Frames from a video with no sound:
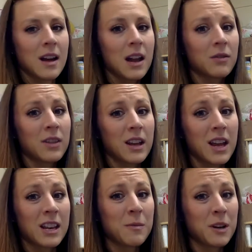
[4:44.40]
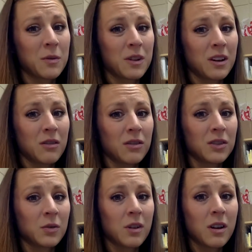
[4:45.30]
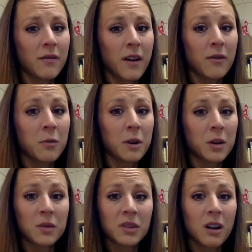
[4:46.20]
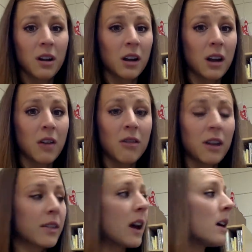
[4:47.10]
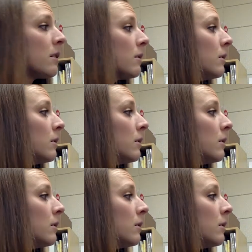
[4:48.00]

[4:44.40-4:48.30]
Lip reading: I don't think anybody would hear the story if everybody was talking out like that.